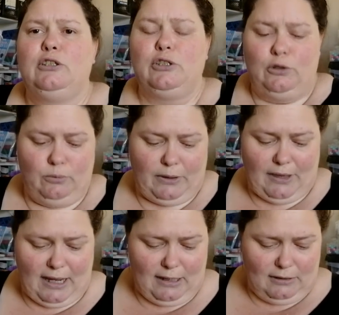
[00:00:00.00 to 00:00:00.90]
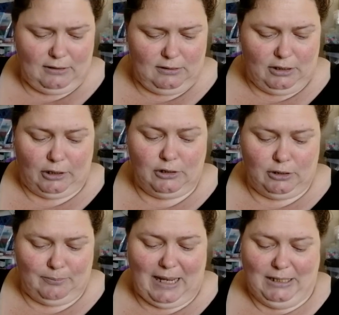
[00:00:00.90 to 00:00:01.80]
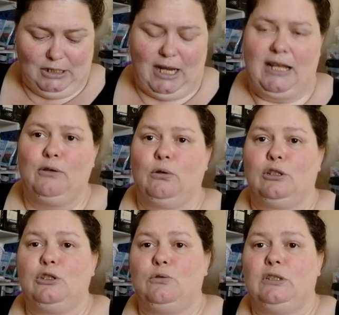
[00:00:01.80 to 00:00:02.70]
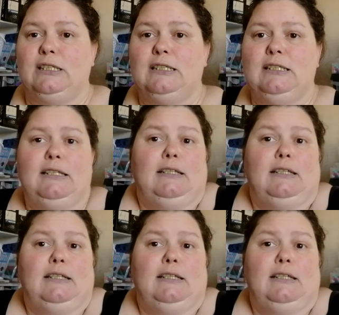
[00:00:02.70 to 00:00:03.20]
do with a, to match a corner to corner